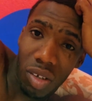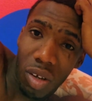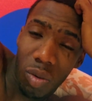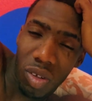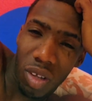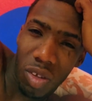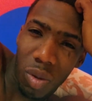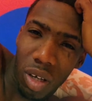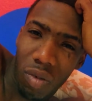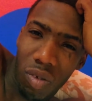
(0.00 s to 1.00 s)

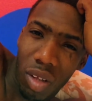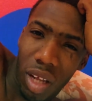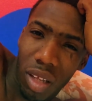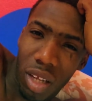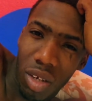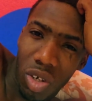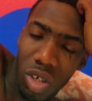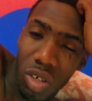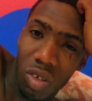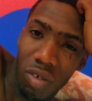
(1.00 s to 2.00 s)
what gives it like that
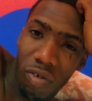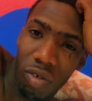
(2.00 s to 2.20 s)
cheesy,